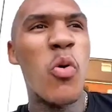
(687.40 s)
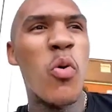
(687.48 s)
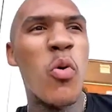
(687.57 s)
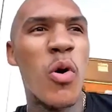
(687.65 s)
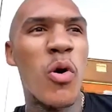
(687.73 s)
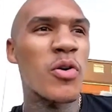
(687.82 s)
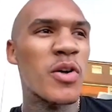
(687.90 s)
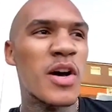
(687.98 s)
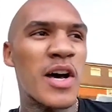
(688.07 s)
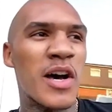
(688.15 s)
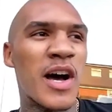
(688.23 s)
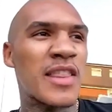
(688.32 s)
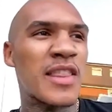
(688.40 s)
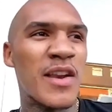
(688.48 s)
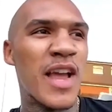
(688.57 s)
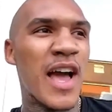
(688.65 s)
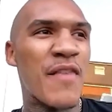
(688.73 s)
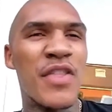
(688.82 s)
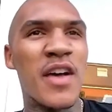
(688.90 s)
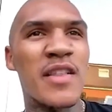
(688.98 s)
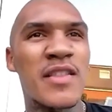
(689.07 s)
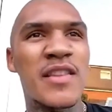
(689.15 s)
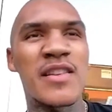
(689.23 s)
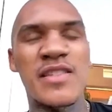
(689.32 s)
or I didn't have the
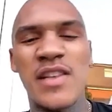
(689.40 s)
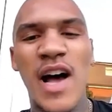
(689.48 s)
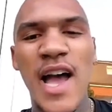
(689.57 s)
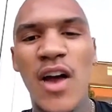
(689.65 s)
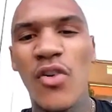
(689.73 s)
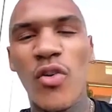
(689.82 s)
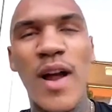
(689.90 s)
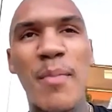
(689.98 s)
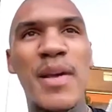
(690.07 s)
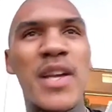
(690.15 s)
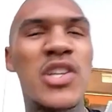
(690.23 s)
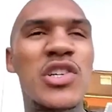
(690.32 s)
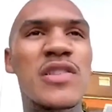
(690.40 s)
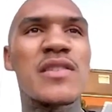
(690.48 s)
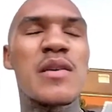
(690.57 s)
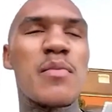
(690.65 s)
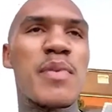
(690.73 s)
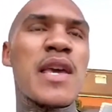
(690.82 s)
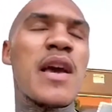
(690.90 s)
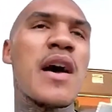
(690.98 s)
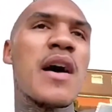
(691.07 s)
desire or ambition to be